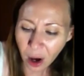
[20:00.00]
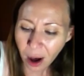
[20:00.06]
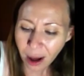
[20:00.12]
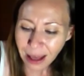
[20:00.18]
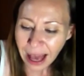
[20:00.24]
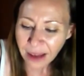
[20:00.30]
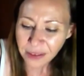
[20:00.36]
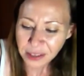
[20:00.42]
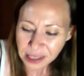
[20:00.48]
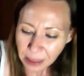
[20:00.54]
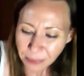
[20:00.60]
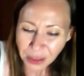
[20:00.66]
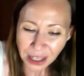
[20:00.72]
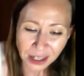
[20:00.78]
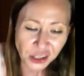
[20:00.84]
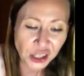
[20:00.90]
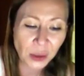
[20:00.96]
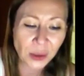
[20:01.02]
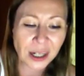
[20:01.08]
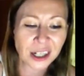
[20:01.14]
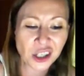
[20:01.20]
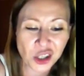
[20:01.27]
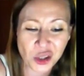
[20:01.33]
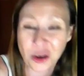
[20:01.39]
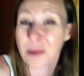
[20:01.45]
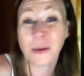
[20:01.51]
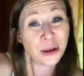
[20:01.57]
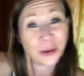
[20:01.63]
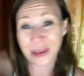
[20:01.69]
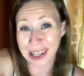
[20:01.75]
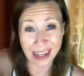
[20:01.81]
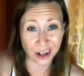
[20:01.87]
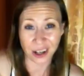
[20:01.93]
all have something to
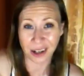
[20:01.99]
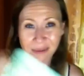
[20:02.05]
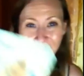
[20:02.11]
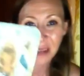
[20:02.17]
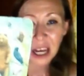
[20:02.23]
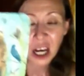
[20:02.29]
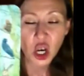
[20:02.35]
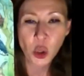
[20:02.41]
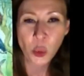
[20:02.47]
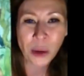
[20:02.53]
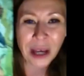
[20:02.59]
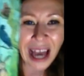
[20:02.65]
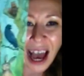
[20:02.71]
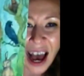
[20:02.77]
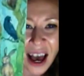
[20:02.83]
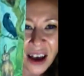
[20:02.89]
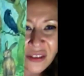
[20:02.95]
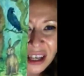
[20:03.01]
contribute here. We have